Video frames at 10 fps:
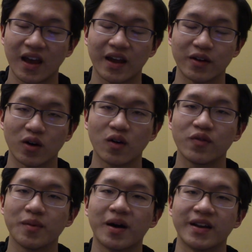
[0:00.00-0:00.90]
And
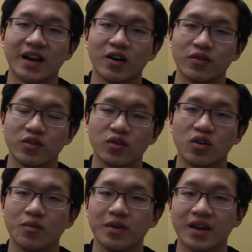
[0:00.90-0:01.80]
hopefully by now
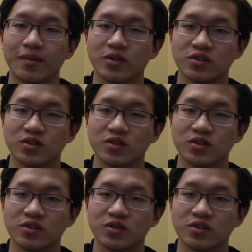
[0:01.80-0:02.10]
you'll be able